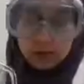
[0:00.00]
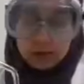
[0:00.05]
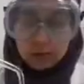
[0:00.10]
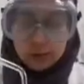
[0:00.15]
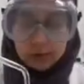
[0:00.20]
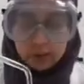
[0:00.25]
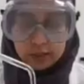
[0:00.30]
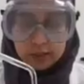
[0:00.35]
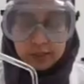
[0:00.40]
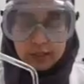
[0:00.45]
You
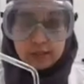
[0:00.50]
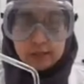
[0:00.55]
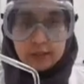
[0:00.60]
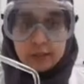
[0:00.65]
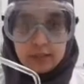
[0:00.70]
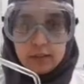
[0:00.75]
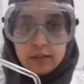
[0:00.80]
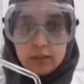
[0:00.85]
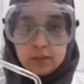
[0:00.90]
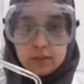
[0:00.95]
can now
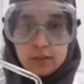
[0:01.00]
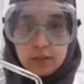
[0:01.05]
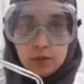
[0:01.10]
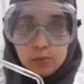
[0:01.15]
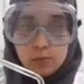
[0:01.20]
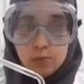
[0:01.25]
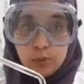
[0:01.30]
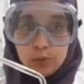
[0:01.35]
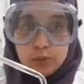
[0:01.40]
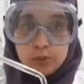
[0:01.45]
see the salt
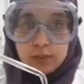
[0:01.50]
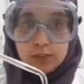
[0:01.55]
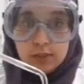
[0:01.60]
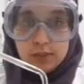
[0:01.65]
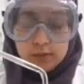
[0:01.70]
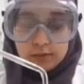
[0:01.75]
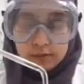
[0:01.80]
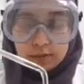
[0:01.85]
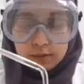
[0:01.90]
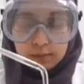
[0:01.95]
water
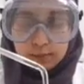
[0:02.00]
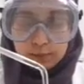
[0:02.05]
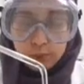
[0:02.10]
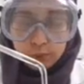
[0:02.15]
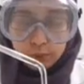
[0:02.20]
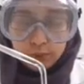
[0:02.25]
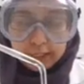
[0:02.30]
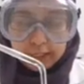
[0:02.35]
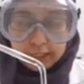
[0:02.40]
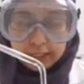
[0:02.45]

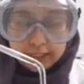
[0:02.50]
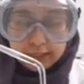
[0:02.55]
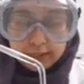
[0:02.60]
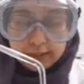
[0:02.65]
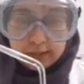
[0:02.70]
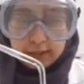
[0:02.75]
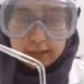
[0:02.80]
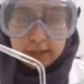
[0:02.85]
boiling,